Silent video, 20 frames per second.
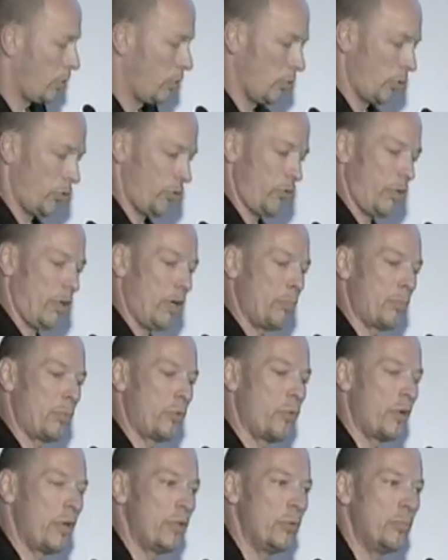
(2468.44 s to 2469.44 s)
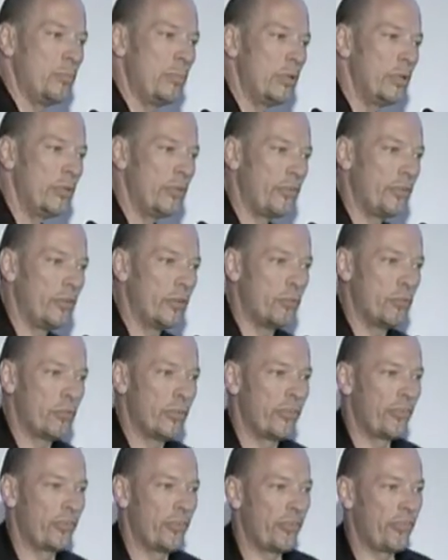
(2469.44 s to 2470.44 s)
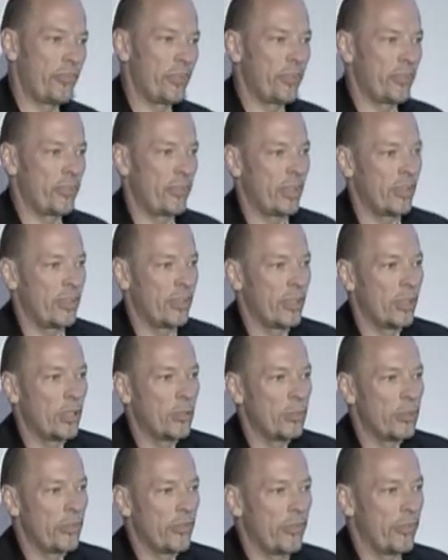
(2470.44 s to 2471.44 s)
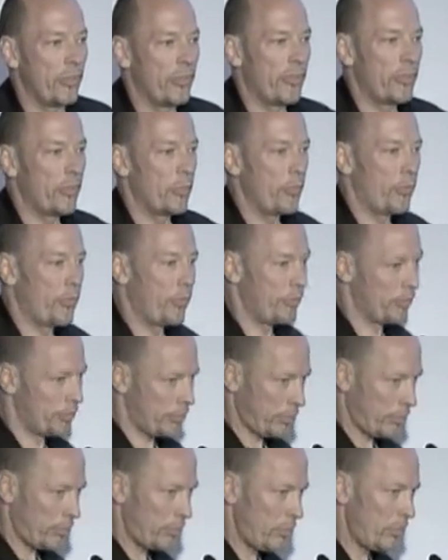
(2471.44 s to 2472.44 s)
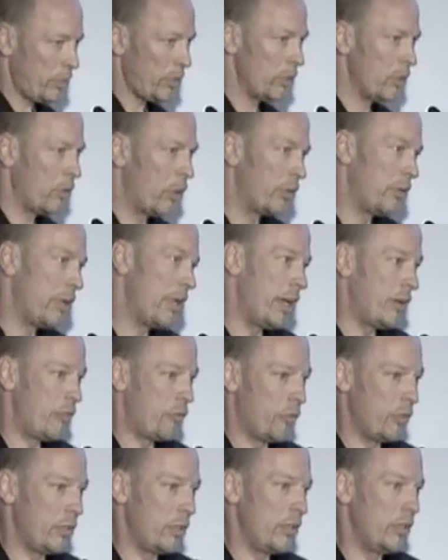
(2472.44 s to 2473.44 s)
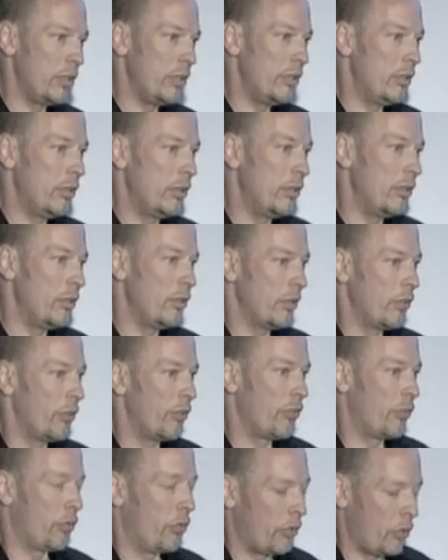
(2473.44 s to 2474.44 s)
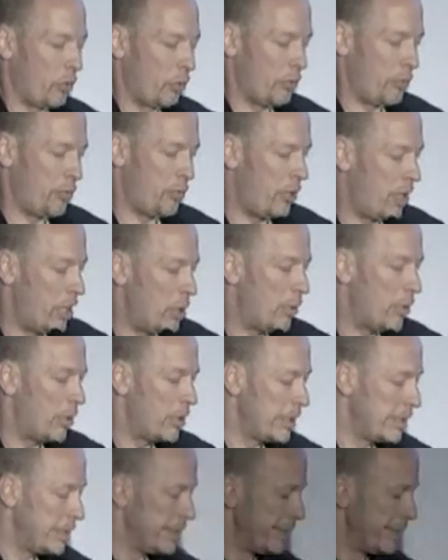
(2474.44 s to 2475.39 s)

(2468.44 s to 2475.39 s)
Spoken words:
Good upgradability of existing 10 gigabit systems on every sort of fiber.